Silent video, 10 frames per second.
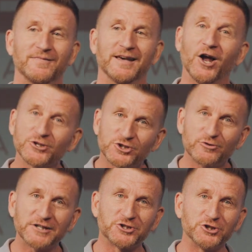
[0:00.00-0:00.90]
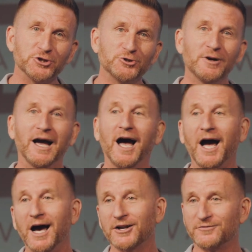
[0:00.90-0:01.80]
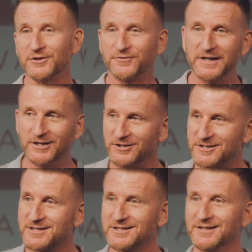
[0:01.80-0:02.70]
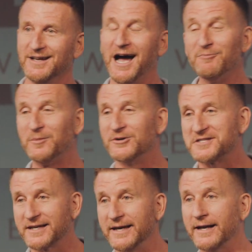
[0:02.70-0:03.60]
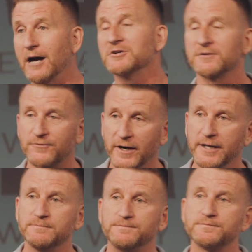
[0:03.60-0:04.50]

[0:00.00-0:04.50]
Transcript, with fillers: And I'll stretch you out of your fears. I remember as a kid, I was afraid.